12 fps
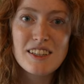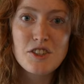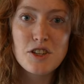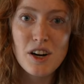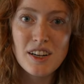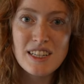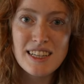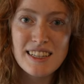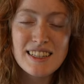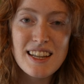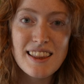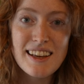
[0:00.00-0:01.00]
daunting
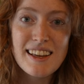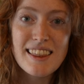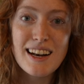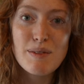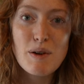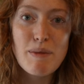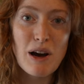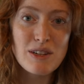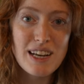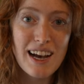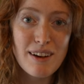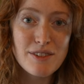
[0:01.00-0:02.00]
to think that I'm about to
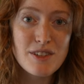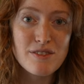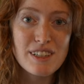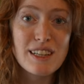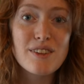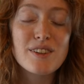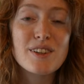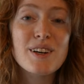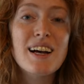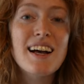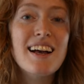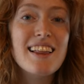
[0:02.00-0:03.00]
have to read
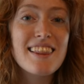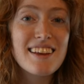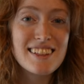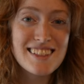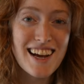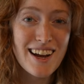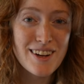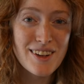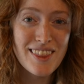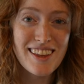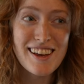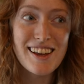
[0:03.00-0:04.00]
through the
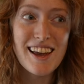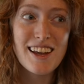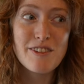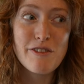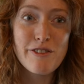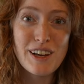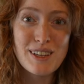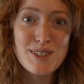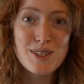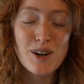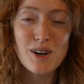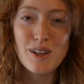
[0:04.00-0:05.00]
entire thing and
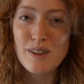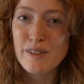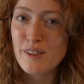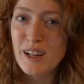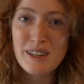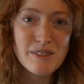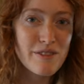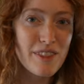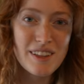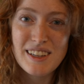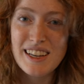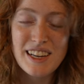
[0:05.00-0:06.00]
fix all of, of
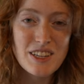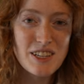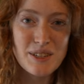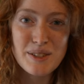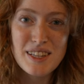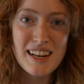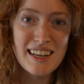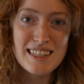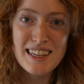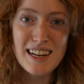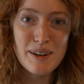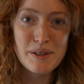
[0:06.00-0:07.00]
the issues that I
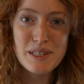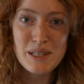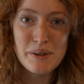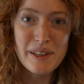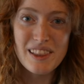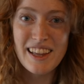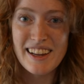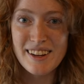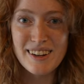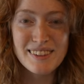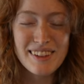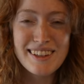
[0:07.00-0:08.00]
said I would deal with
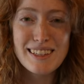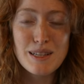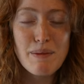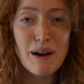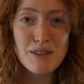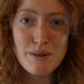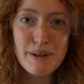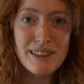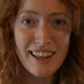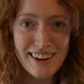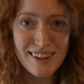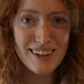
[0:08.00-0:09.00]
later. Like it's about to be
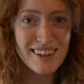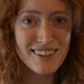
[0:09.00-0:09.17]
later.